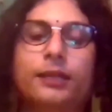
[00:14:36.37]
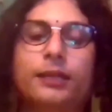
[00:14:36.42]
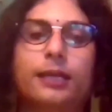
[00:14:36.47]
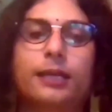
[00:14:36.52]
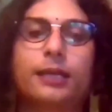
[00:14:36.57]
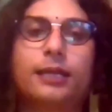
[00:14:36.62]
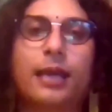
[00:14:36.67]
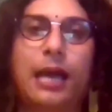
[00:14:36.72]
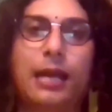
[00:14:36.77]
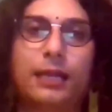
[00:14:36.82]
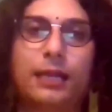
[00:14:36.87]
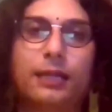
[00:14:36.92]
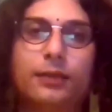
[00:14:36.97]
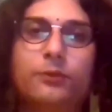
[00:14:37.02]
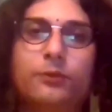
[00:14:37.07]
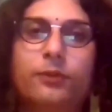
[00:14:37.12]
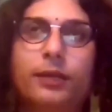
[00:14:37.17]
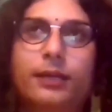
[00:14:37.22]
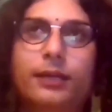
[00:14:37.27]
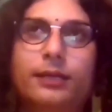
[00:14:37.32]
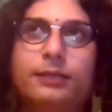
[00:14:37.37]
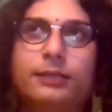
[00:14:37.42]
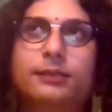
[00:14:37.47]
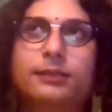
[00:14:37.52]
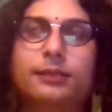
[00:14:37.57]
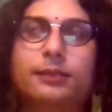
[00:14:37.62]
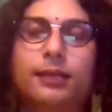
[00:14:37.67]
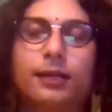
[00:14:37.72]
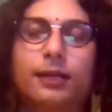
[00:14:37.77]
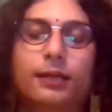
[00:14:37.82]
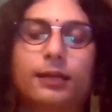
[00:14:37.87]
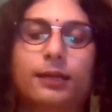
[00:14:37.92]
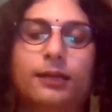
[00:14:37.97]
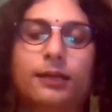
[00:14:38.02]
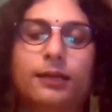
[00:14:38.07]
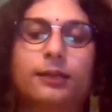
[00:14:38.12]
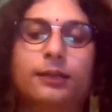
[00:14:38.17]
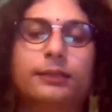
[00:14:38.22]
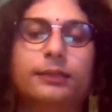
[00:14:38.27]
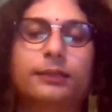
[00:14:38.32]
Then another one is
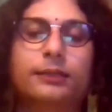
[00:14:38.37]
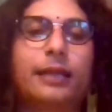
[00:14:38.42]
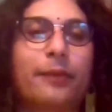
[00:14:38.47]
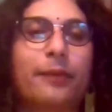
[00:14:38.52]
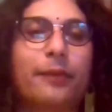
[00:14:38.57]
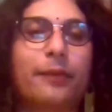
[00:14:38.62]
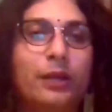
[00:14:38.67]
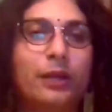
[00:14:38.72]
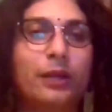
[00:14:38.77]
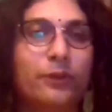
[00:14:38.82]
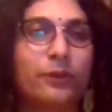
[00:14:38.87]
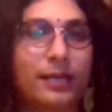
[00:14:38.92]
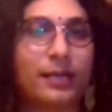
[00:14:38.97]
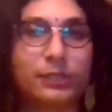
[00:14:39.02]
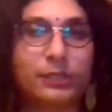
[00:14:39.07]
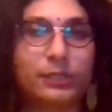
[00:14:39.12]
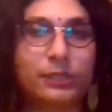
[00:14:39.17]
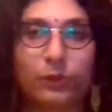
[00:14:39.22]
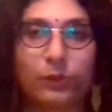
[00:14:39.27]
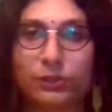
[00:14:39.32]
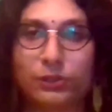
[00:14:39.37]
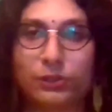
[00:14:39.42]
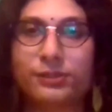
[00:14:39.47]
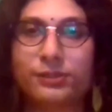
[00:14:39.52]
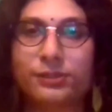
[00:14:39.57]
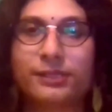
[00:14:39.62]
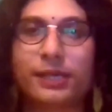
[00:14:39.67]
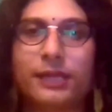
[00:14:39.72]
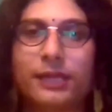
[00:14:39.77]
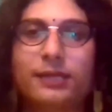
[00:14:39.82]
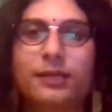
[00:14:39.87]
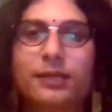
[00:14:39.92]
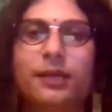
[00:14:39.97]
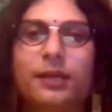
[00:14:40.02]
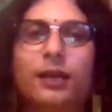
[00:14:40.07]
the livelihood, as you also said.